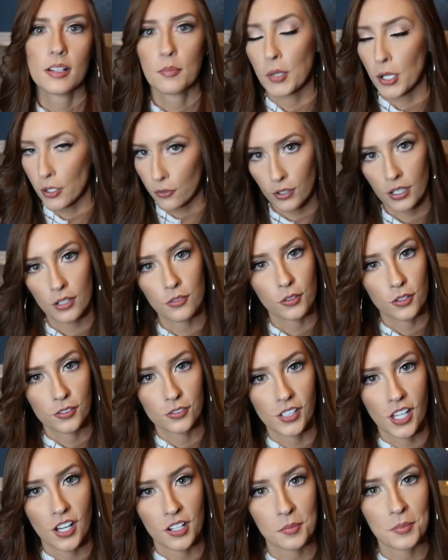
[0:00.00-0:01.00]
perfect for
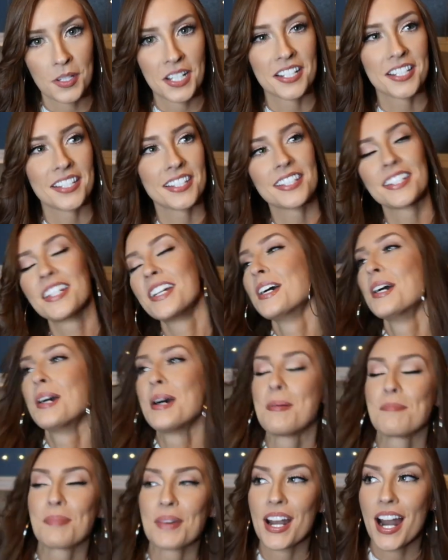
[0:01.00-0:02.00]
Vlogmas.
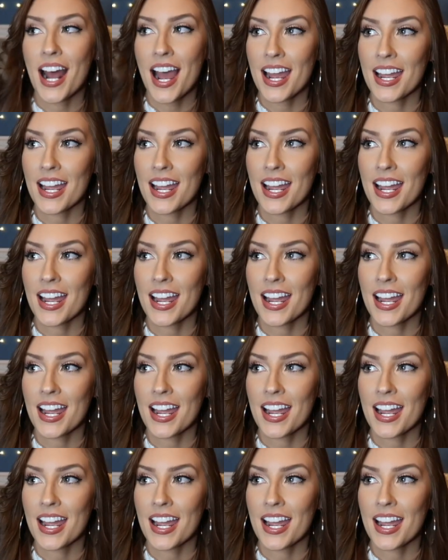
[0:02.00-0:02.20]
But